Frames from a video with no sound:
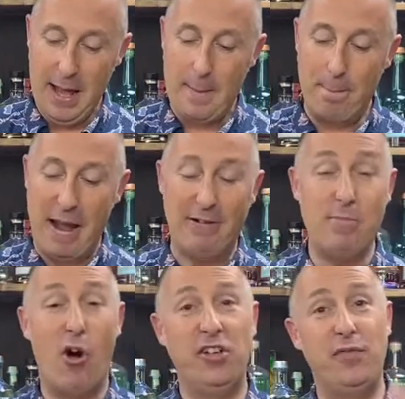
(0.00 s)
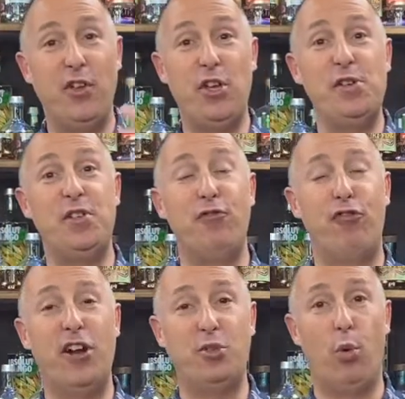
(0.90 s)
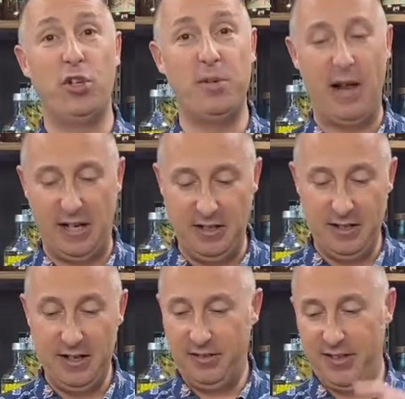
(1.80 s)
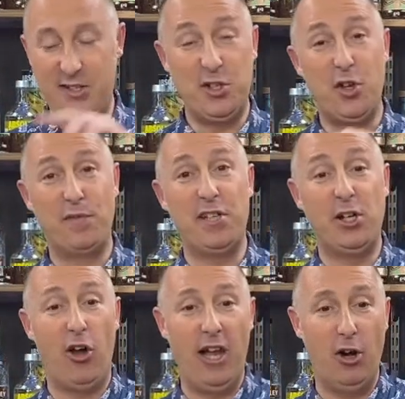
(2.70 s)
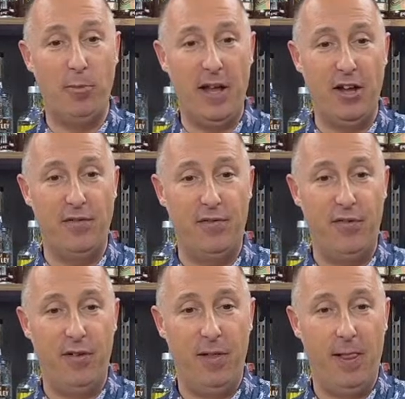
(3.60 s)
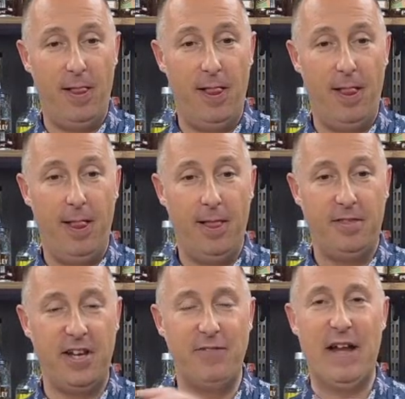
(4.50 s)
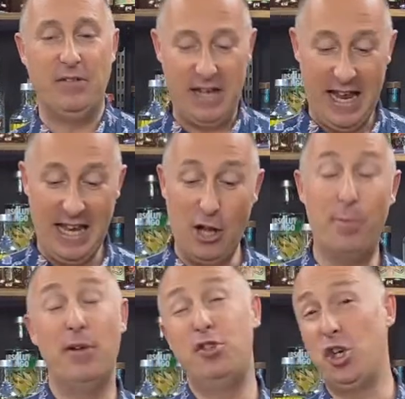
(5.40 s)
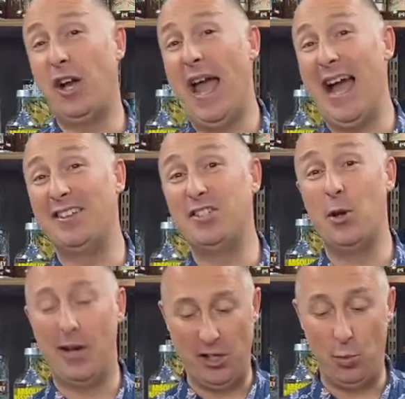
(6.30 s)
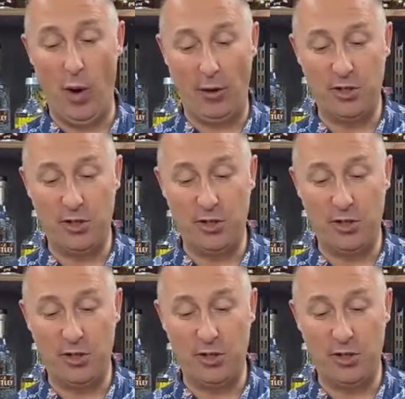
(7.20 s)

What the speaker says: And bearing in mind, if you're using fresh watermelon, this has obviously got a little bit of, turn it around, a little bit of sugar added to it as well.